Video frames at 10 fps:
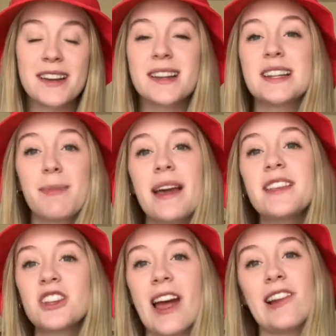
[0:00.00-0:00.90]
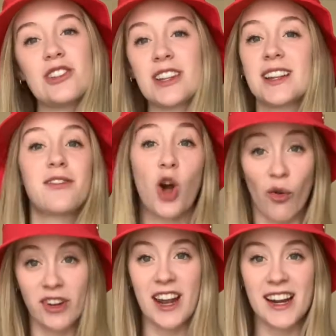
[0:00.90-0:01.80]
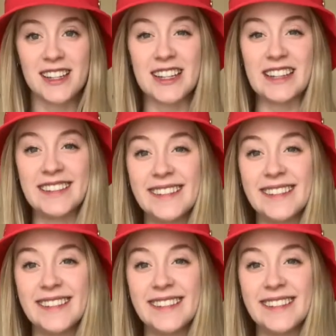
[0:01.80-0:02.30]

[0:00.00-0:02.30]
despite the challenges of COVID 19.